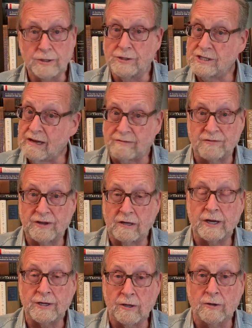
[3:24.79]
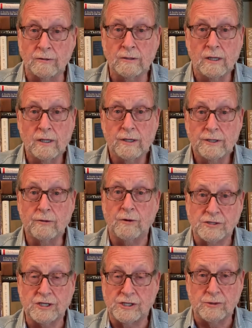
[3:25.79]
You just have to figure out your
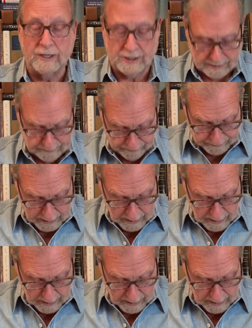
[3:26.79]
own situation.